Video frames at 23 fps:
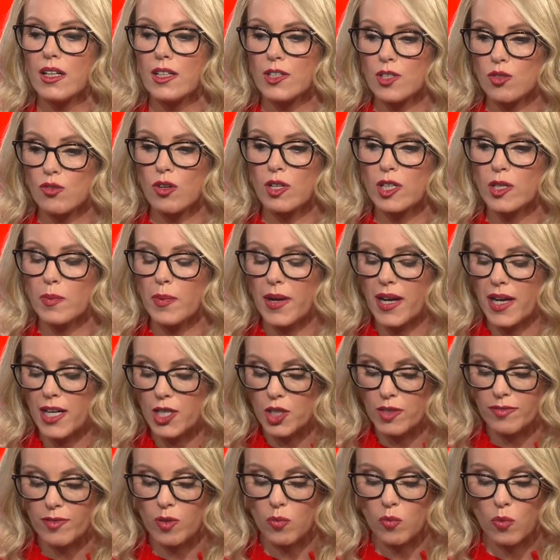a strong
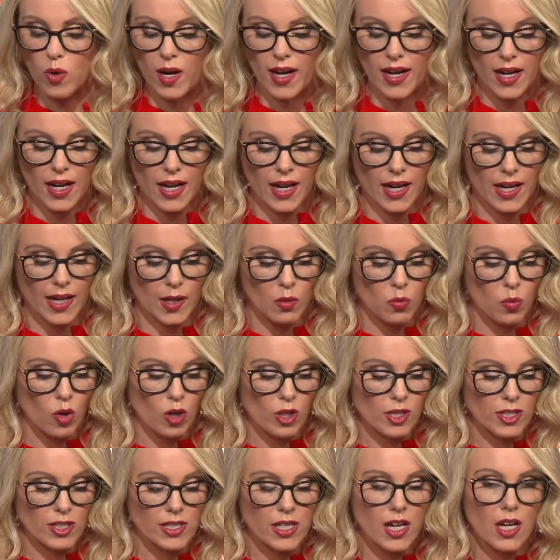departure from where I
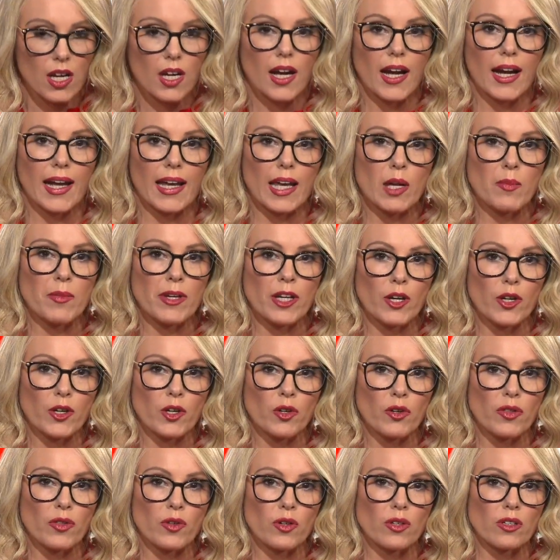was. Uh, let me know
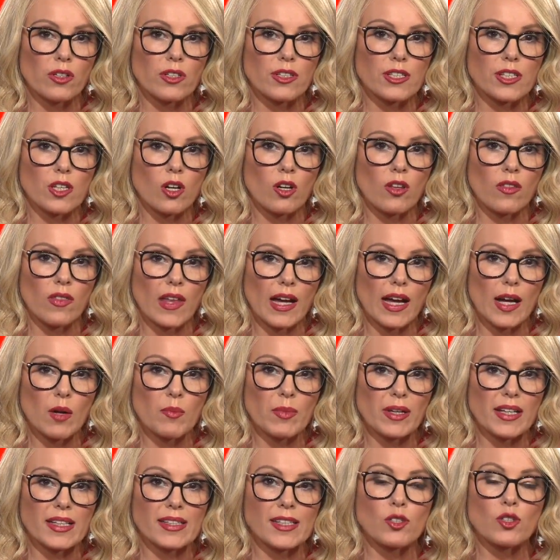your thoughts on that
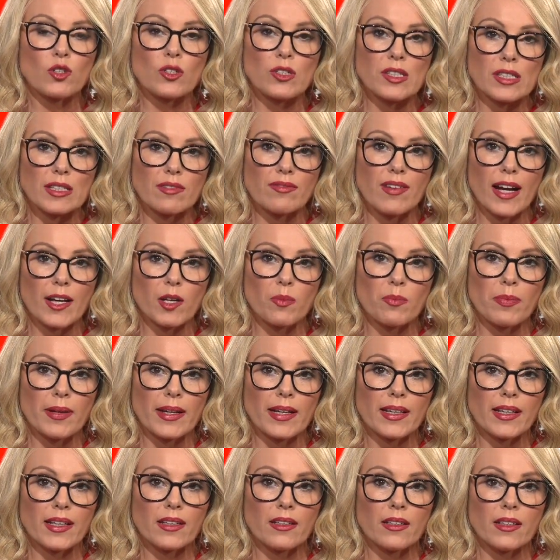because it does divide
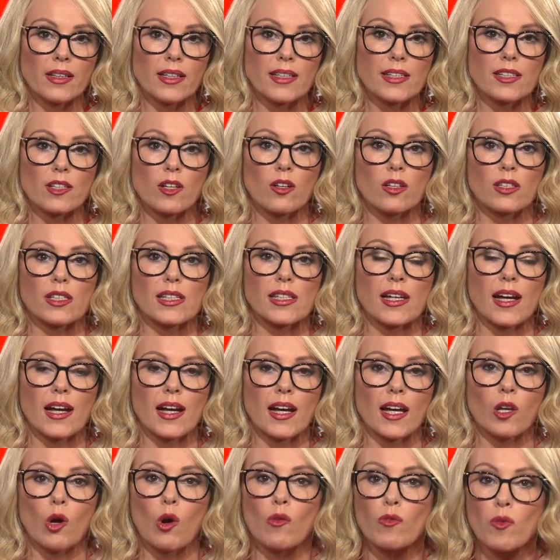opinion. It's got uh,
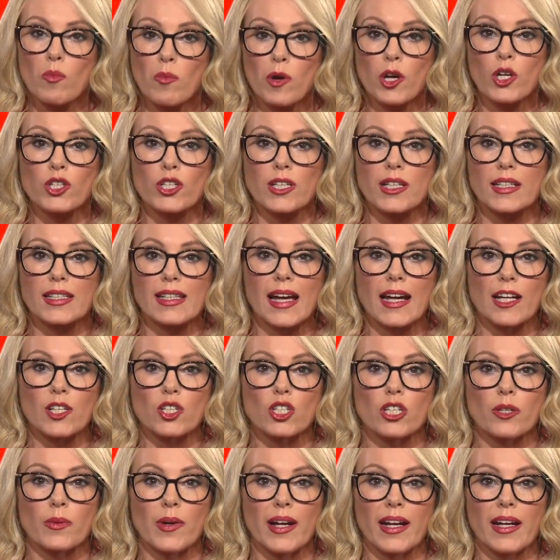a lot of emotion
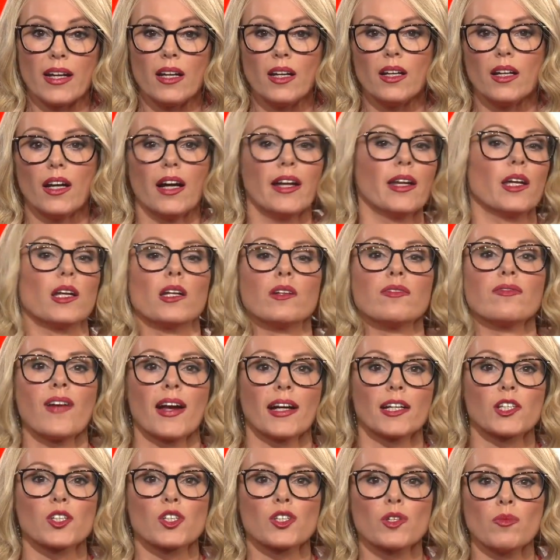attached to it, and it'll
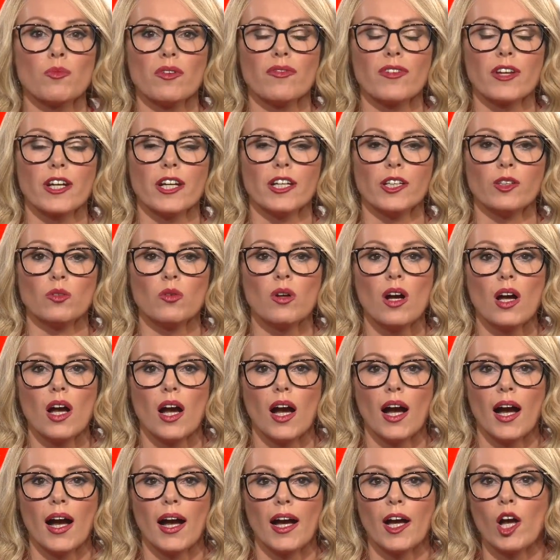affect some of you
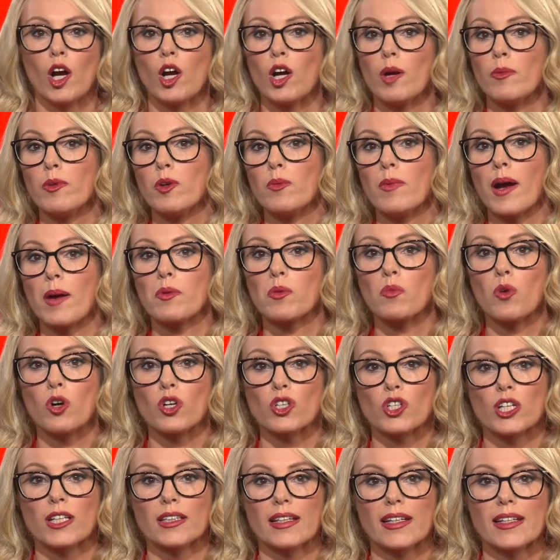uh, at home. You might be
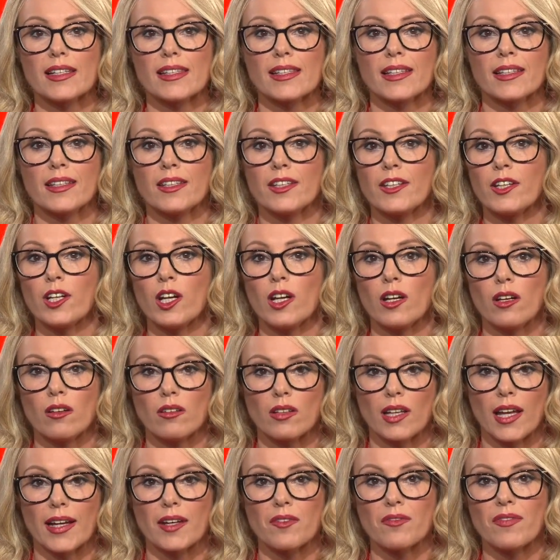watching this, and you know,
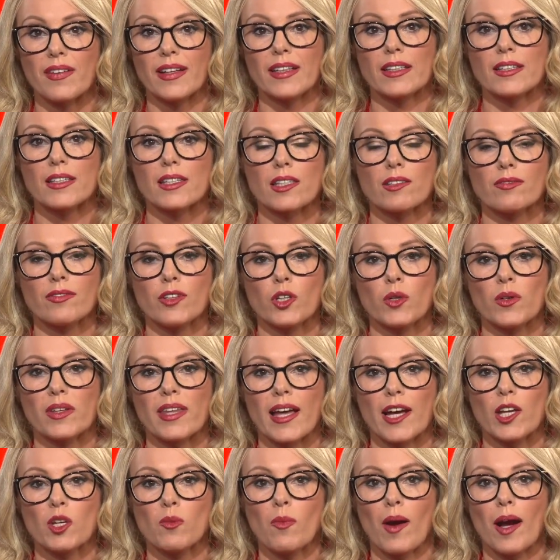like Vince, the viewer
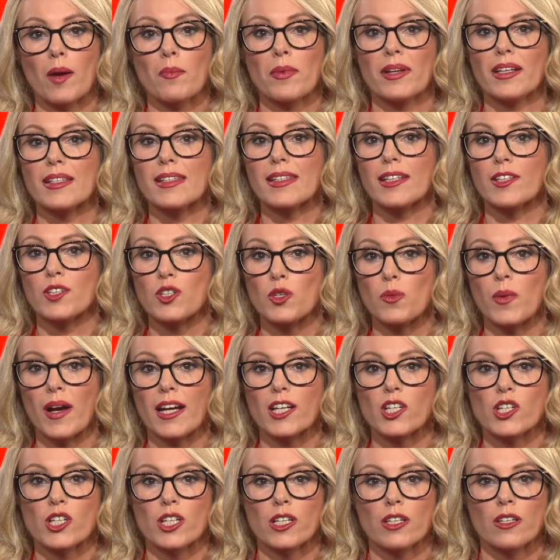there, you might be in a
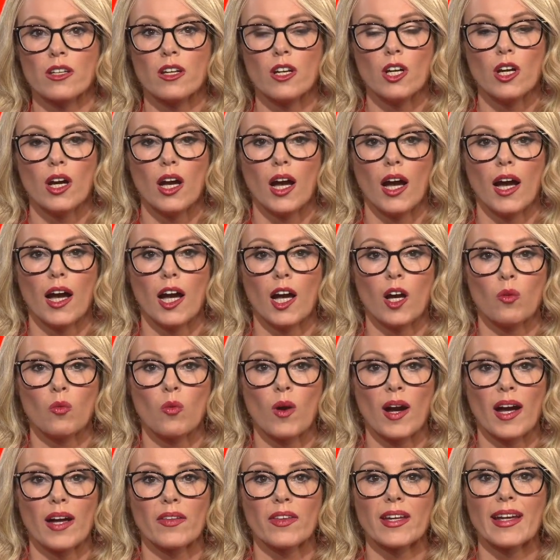situation uh,
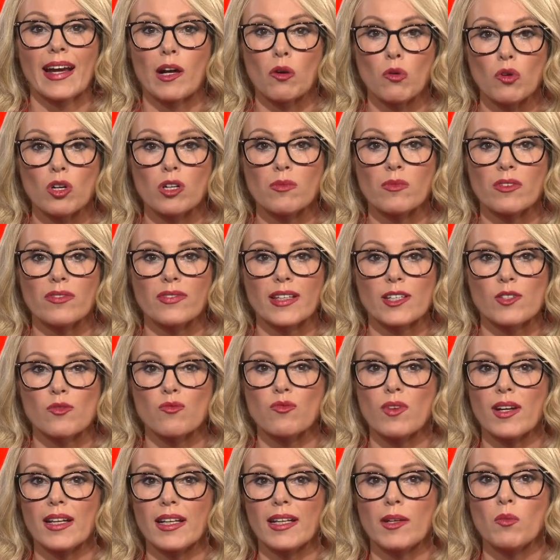where the outcome of this
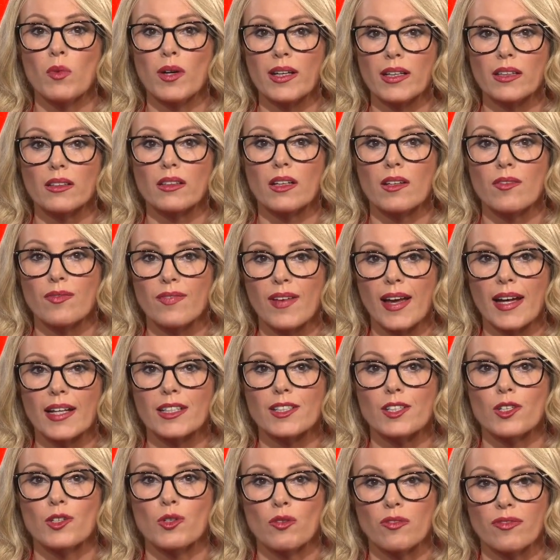really will
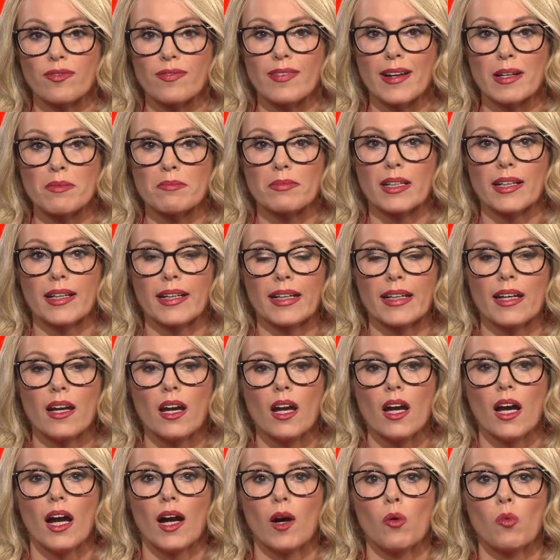affect your family.
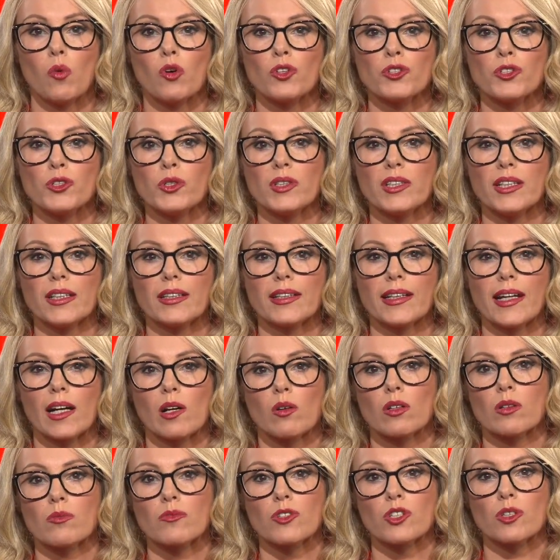Uh, what do do you think the
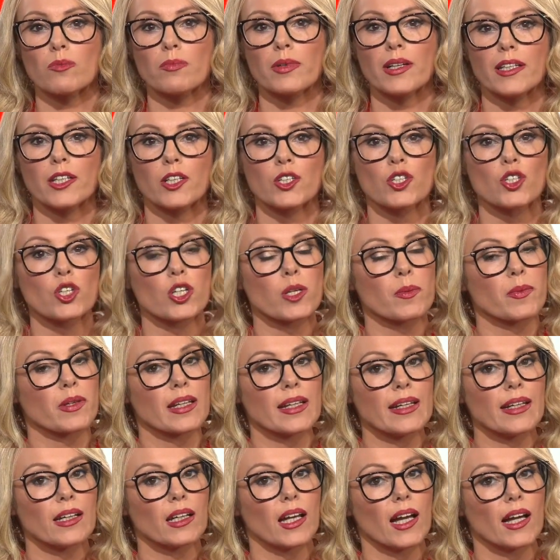outcome should be, though? Should it be
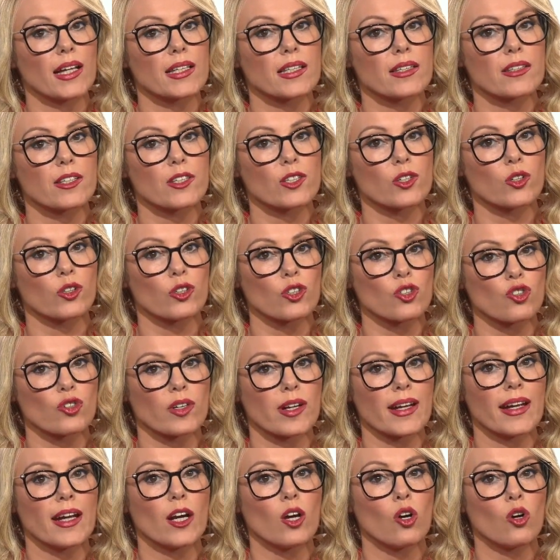legalised in this
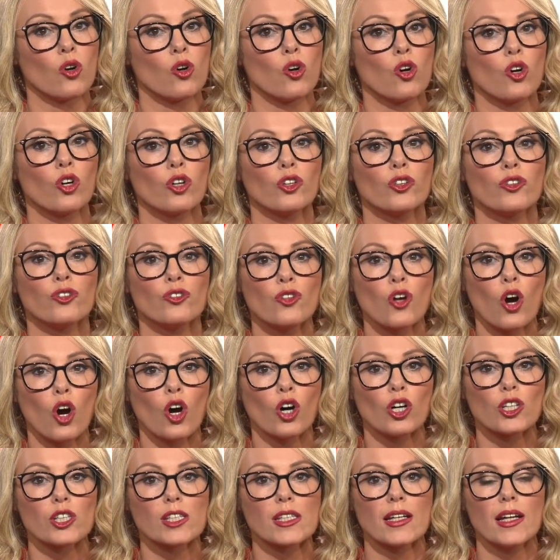country or
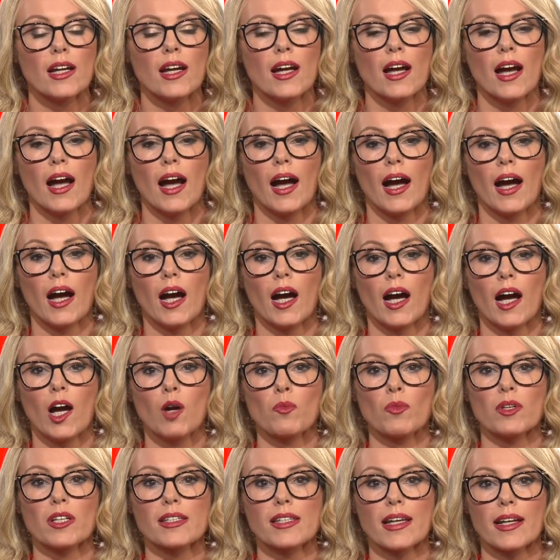not? Uh,
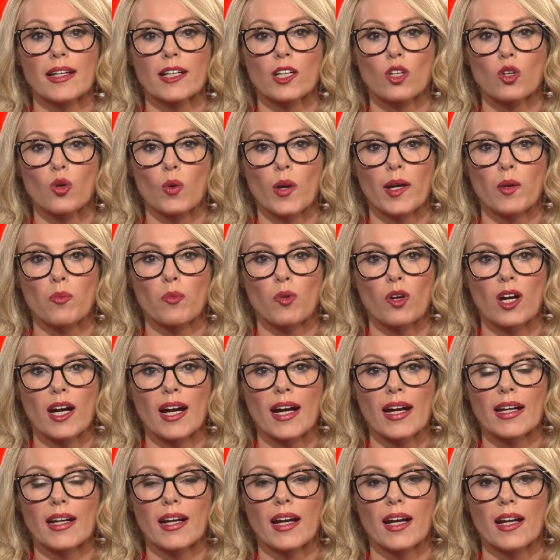I'm going to take a quick
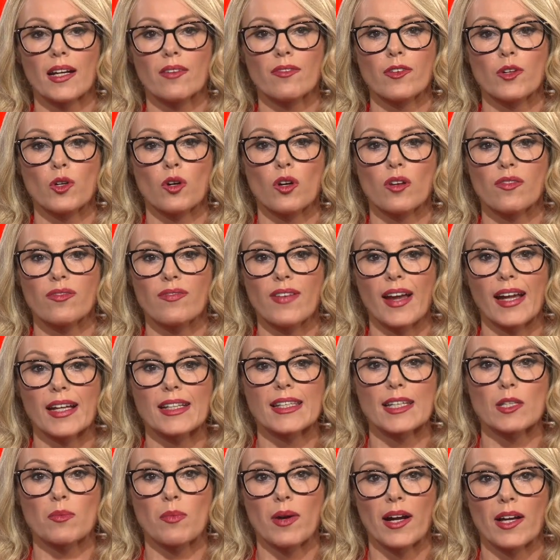break. If you're
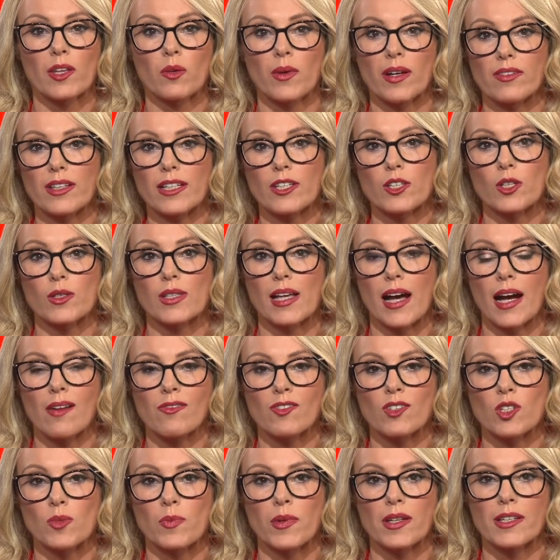affected by the way the issues that I've
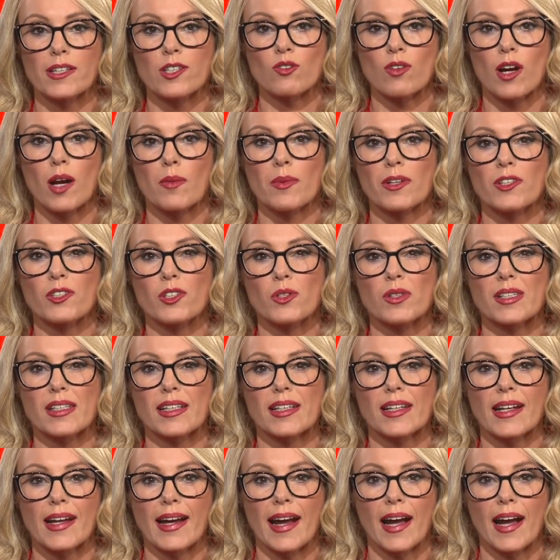just been describing, do seek